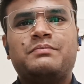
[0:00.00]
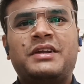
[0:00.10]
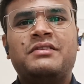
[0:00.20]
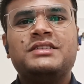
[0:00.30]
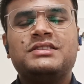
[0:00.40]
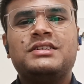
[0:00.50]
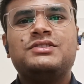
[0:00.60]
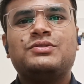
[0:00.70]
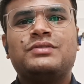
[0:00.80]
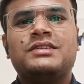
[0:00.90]
previous year
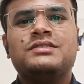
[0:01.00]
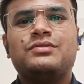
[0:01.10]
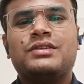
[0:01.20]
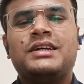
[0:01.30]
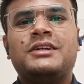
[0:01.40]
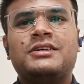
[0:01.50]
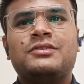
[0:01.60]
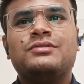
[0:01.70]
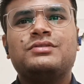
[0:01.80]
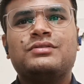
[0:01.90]
students for the
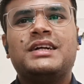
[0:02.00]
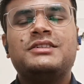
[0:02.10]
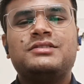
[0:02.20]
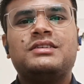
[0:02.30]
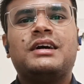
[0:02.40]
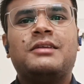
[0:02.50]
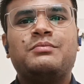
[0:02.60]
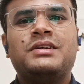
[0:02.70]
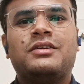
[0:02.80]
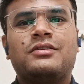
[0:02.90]
interview, so that's
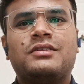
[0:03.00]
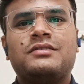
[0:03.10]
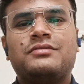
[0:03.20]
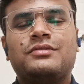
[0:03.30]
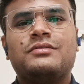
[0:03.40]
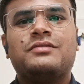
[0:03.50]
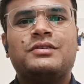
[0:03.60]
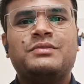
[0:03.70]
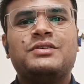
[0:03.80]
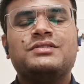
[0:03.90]
helped me a lot
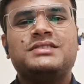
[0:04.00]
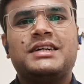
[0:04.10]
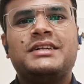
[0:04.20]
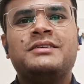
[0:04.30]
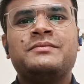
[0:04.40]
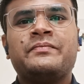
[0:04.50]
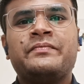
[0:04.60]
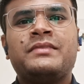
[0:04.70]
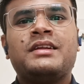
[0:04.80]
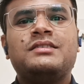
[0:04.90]
from your side.
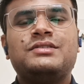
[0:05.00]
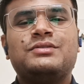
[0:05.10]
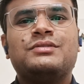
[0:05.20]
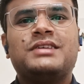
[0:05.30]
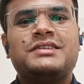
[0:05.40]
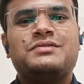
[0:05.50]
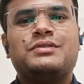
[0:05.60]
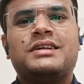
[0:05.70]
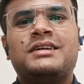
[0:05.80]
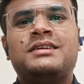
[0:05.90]
So thanks
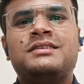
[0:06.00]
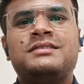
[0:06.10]
for that.